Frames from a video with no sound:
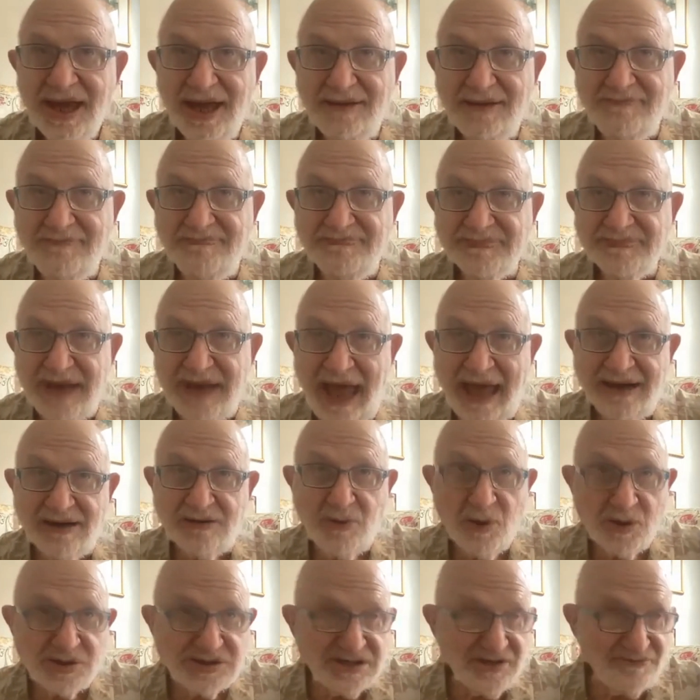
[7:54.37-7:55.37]
And
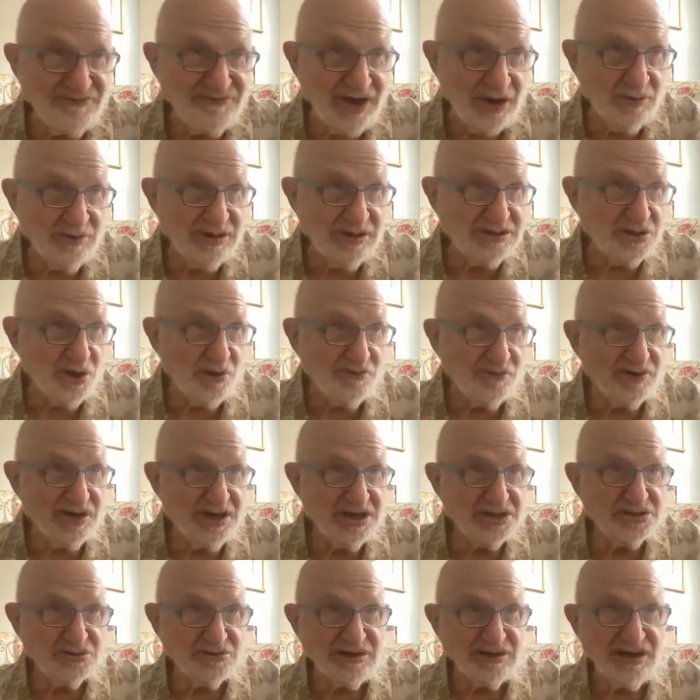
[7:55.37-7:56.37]
of course, it varies over
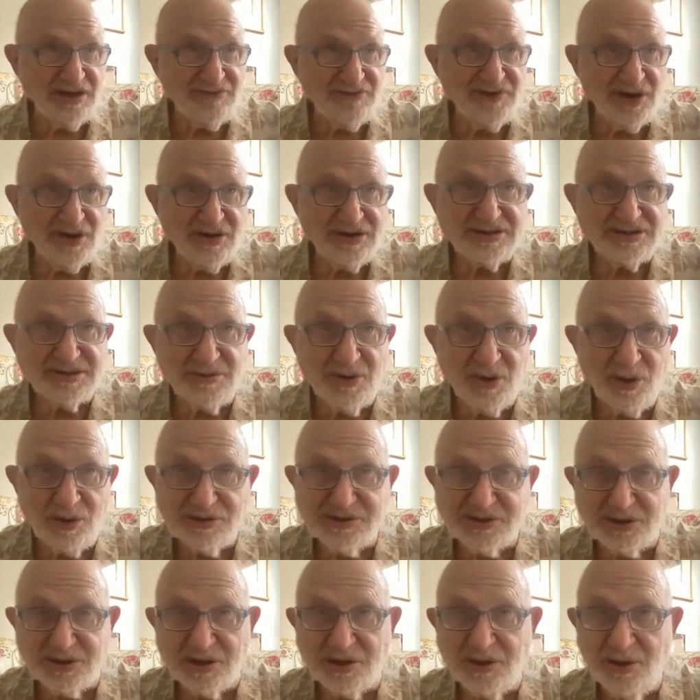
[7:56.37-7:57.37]
history and it varies from
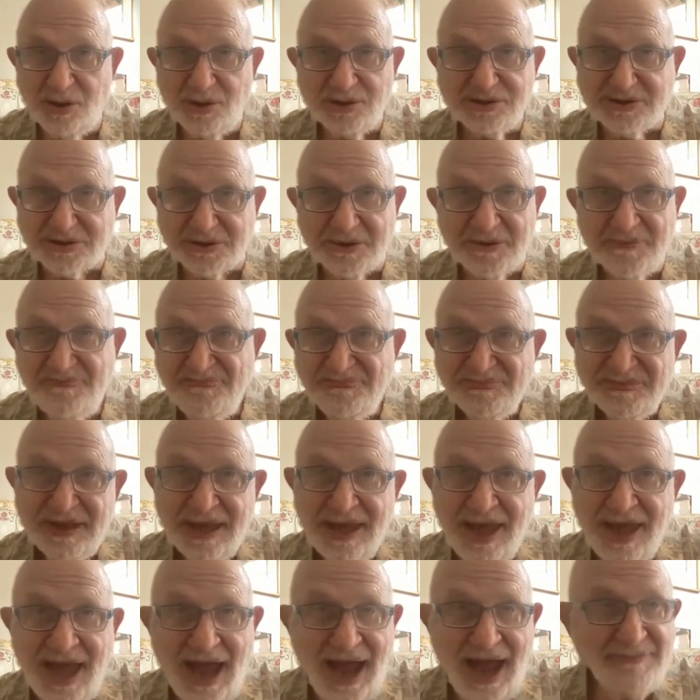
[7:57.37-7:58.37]
culture to culture.
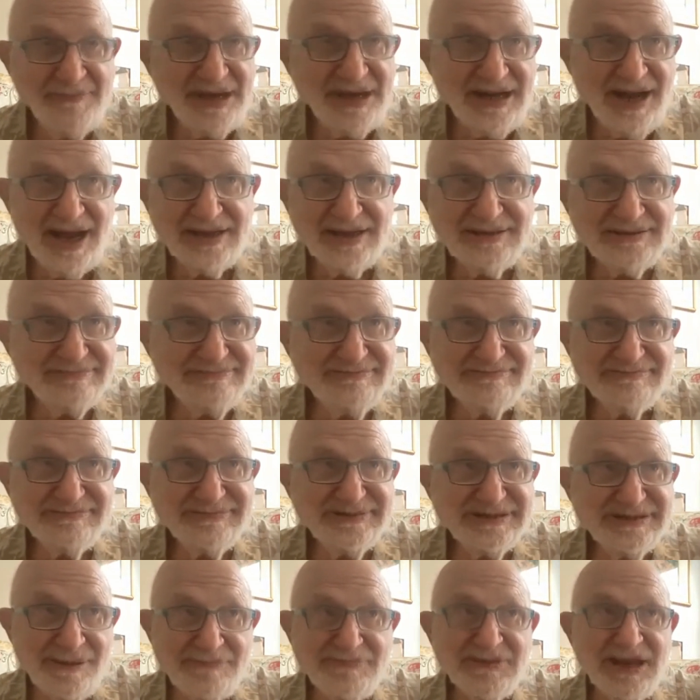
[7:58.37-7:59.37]
I mean,
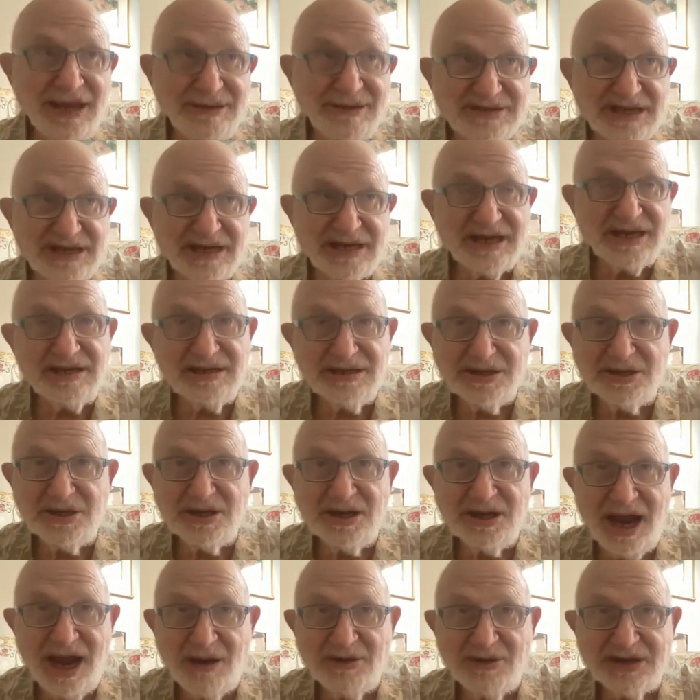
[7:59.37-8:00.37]
sometimes I get a
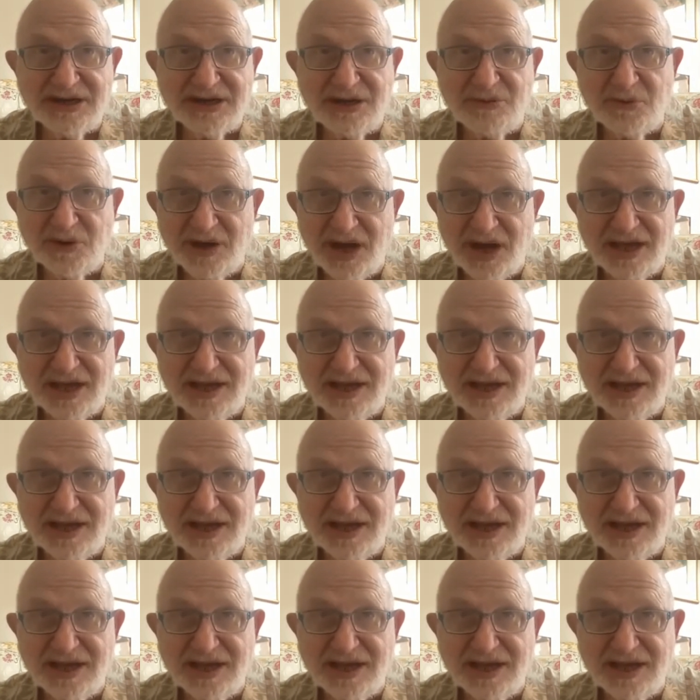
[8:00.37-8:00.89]
little arrogant when I